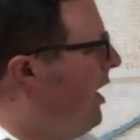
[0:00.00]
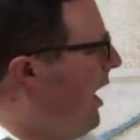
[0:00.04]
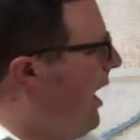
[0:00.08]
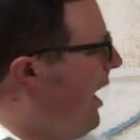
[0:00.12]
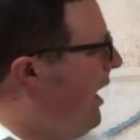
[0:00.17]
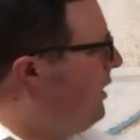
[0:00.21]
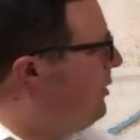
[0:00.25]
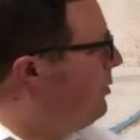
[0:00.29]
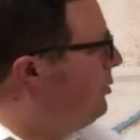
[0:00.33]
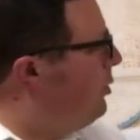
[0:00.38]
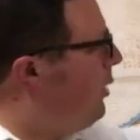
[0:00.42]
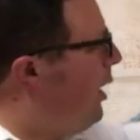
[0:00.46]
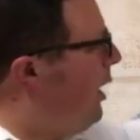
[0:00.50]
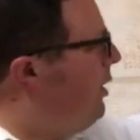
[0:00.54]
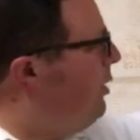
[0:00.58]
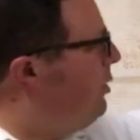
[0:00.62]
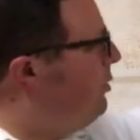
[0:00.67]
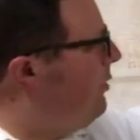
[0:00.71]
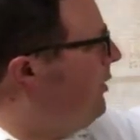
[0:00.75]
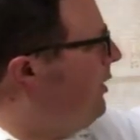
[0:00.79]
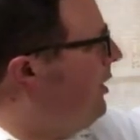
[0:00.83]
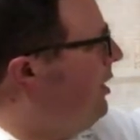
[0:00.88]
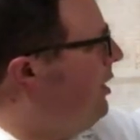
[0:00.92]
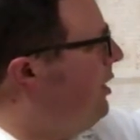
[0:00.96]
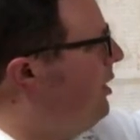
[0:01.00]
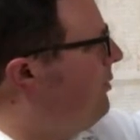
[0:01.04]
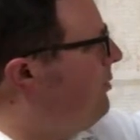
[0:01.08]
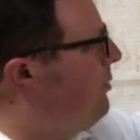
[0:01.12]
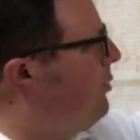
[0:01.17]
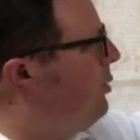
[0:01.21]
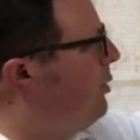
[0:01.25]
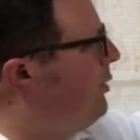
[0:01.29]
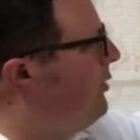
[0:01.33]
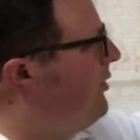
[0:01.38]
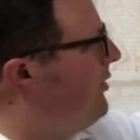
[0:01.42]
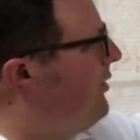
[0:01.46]
And right over here, if
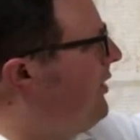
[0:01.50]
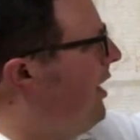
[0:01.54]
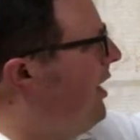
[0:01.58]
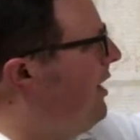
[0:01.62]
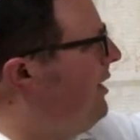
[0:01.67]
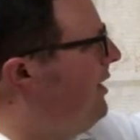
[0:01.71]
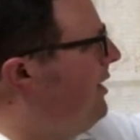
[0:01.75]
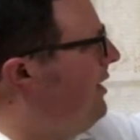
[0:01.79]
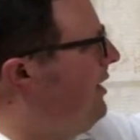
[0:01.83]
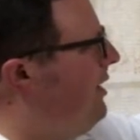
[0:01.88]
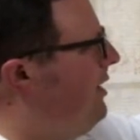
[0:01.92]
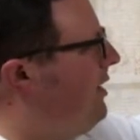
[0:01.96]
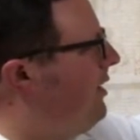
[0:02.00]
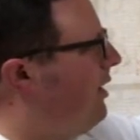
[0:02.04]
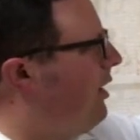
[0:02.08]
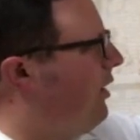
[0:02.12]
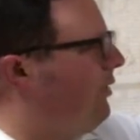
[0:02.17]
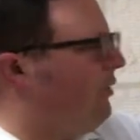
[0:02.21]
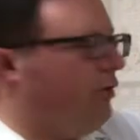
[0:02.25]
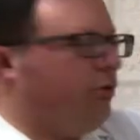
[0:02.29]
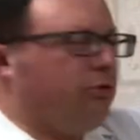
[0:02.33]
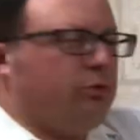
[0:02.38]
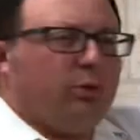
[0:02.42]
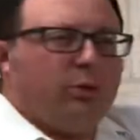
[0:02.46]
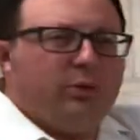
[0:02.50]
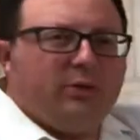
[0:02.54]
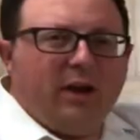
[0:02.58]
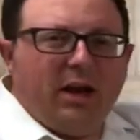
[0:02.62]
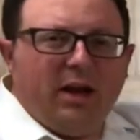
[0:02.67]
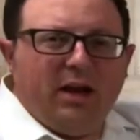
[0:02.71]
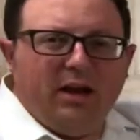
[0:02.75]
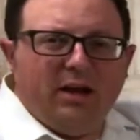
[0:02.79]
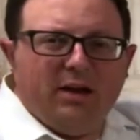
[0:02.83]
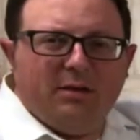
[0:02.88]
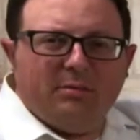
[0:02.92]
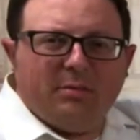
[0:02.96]
you were standing here on the
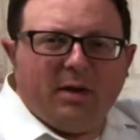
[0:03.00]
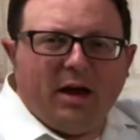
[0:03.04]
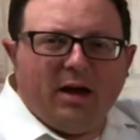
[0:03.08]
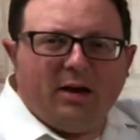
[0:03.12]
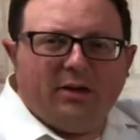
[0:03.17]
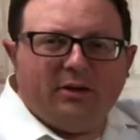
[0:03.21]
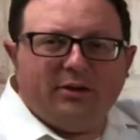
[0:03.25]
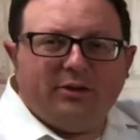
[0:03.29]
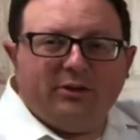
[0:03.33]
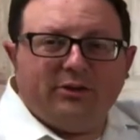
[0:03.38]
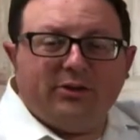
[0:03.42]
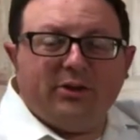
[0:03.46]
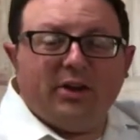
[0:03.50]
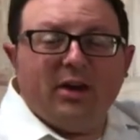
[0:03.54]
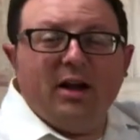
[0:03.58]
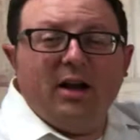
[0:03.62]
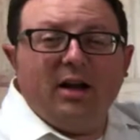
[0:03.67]
Jordanian mountains,